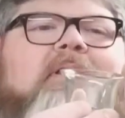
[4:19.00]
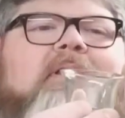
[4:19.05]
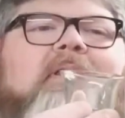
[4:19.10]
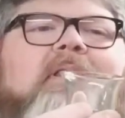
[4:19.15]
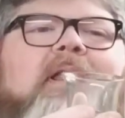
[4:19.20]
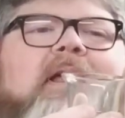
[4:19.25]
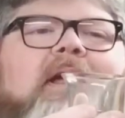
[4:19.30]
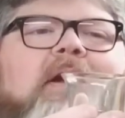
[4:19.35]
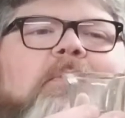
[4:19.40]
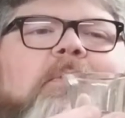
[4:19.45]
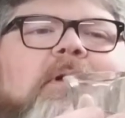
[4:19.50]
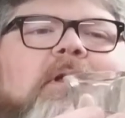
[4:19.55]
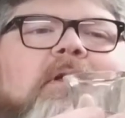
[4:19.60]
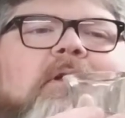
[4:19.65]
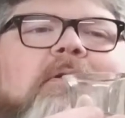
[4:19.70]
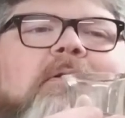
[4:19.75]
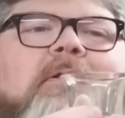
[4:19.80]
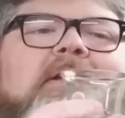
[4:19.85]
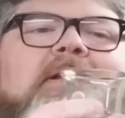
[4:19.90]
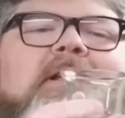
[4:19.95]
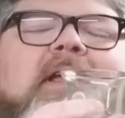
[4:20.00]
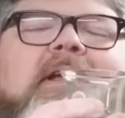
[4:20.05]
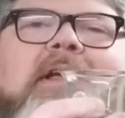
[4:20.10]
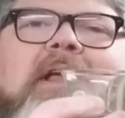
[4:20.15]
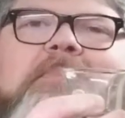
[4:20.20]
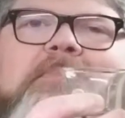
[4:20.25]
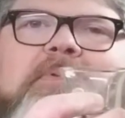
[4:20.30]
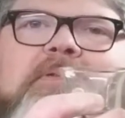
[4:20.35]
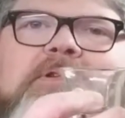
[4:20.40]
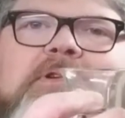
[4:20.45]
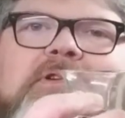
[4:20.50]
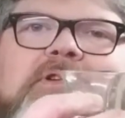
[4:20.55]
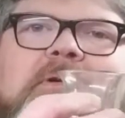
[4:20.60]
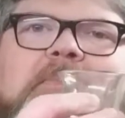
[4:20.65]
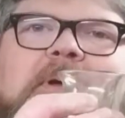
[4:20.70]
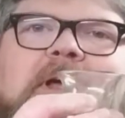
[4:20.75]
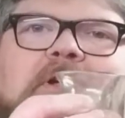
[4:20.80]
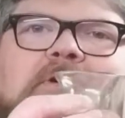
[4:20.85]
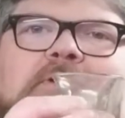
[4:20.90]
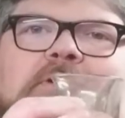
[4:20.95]
that will take up just
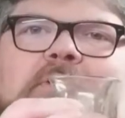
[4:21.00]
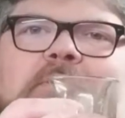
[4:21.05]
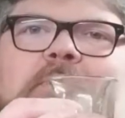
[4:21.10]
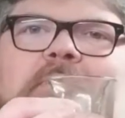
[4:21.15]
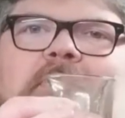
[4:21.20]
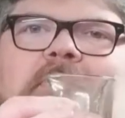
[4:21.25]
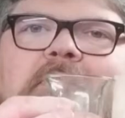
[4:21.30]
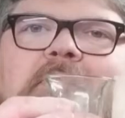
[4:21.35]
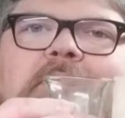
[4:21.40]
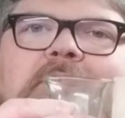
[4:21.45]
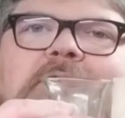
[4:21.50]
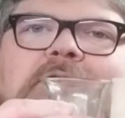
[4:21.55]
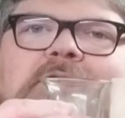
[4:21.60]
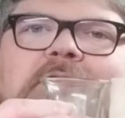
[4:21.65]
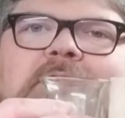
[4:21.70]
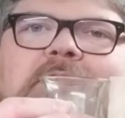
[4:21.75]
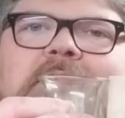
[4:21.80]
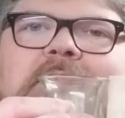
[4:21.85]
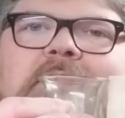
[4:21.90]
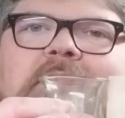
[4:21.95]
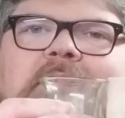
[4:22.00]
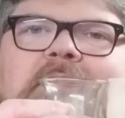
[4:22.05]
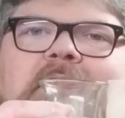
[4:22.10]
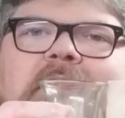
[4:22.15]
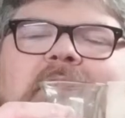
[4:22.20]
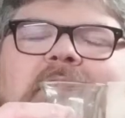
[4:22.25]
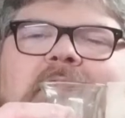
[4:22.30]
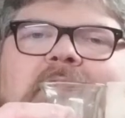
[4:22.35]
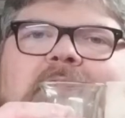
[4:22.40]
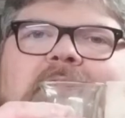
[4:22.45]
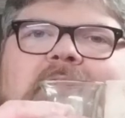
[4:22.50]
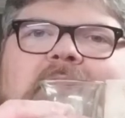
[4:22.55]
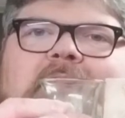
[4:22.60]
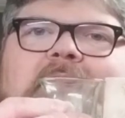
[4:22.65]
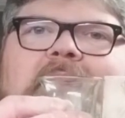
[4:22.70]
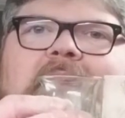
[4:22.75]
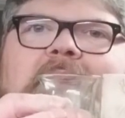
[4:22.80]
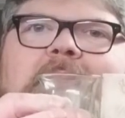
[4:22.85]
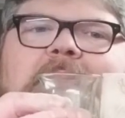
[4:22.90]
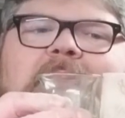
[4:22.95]
about 2/3 of the
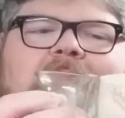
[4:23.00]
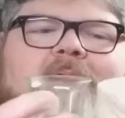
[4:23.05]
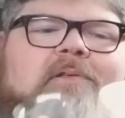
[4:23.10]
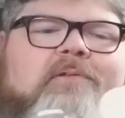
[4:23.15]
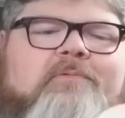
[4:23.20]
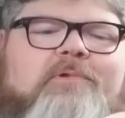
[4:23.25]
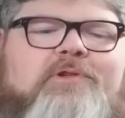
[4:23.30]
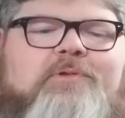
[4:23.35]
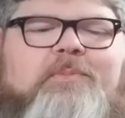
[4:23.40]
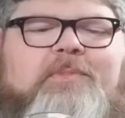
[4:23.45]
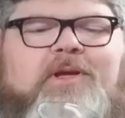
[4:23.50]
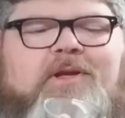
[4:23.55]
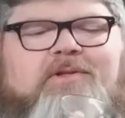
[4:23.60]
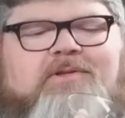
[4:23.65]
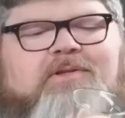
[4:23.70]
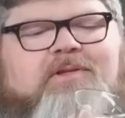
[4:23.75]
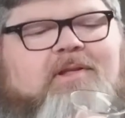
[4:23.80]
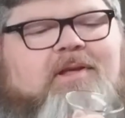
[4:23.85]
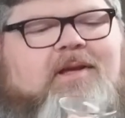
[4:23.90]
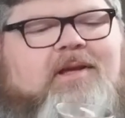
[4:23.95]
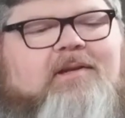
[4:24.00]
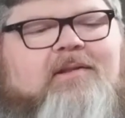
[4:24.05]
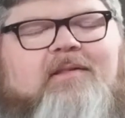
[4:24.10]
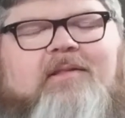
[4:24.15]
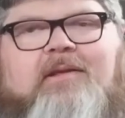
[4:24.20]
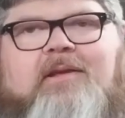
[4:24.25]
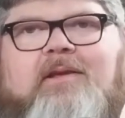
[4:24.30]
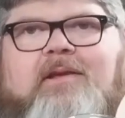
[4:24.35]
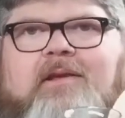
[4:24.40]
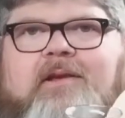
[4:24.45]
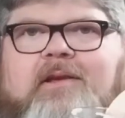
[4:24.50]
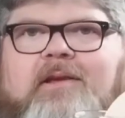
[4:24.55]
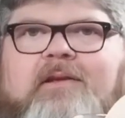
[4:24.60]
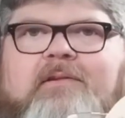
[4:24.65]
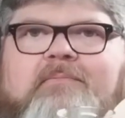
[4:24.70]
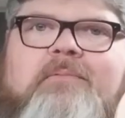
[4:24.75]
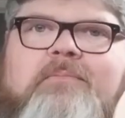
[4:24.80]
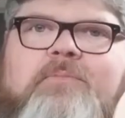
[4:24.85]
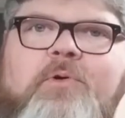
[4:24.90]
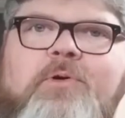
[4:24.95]
depth, which means that the
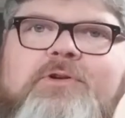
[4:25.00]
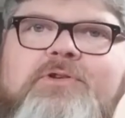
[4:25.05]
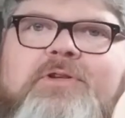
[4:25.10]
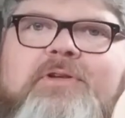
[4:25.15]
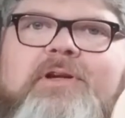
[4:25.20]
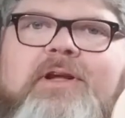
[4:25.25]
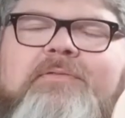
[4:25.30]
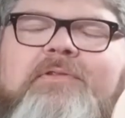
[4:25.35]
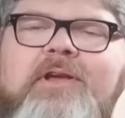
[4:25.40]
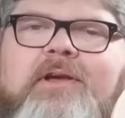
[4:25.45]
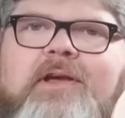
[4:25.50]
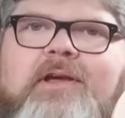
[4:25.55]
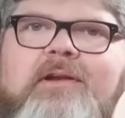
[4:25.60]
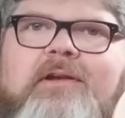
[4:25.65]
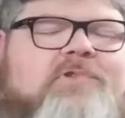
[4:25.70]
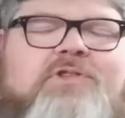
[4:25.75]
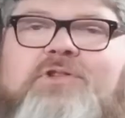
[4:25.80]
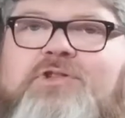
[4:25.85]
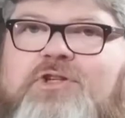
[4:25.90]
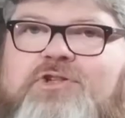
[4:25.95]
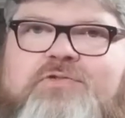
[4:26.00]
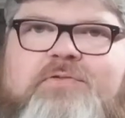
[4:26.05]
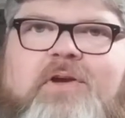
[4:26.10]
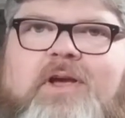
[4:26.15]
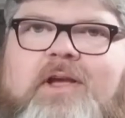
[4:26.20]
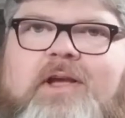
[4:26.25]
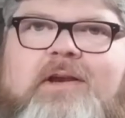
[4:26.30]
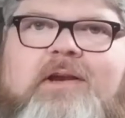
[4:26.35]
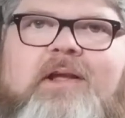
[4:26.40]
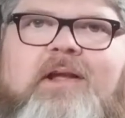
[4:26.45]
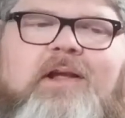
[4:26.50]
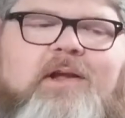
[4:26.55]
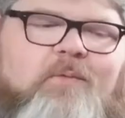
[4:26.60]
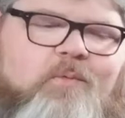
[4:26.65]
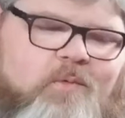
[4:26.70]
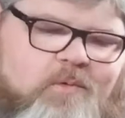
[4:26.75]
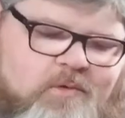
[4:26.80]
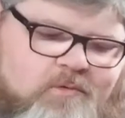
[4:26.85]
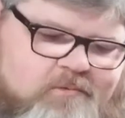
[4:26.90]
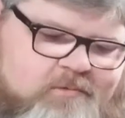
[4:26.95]
mortise that I've cut just fine,
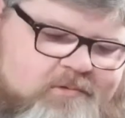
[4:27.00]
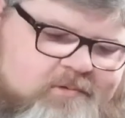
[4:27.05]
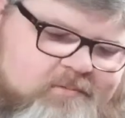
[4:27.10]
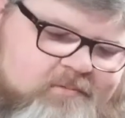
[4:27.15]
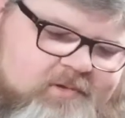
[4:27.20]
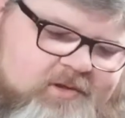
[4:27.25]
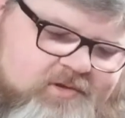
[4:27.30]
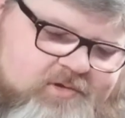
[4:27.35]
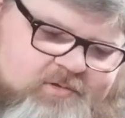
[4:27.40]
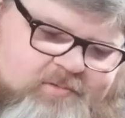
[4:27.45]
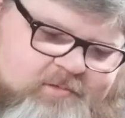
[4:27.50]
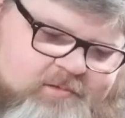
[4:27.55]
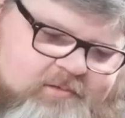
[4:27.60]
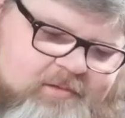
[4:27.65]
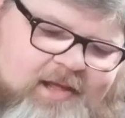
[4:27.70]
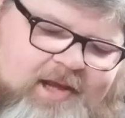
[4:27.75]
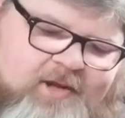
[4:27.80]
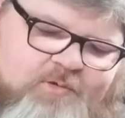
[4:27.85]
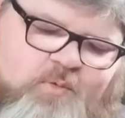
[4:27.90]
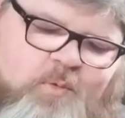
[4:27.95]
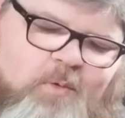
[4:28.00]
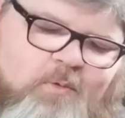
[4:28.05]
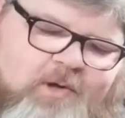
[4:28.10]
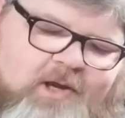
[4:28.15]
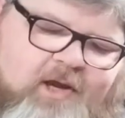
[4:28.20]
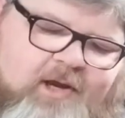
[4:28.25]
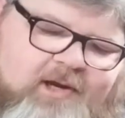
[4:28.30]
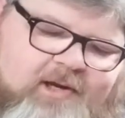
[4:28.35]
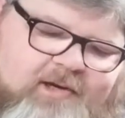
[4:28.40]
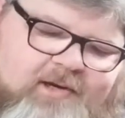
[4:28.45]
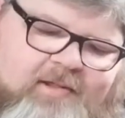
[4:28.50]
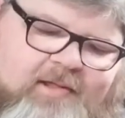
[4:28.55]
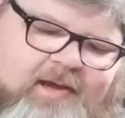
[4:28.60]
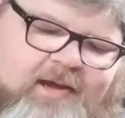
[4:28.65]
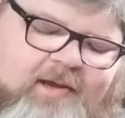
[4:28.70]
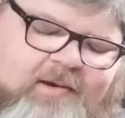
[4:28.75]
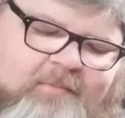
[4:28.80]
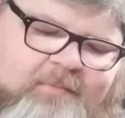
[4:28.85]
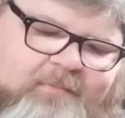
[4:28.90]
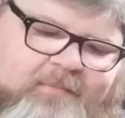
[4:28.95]
and this glass won't cut into
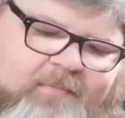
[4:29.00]
that.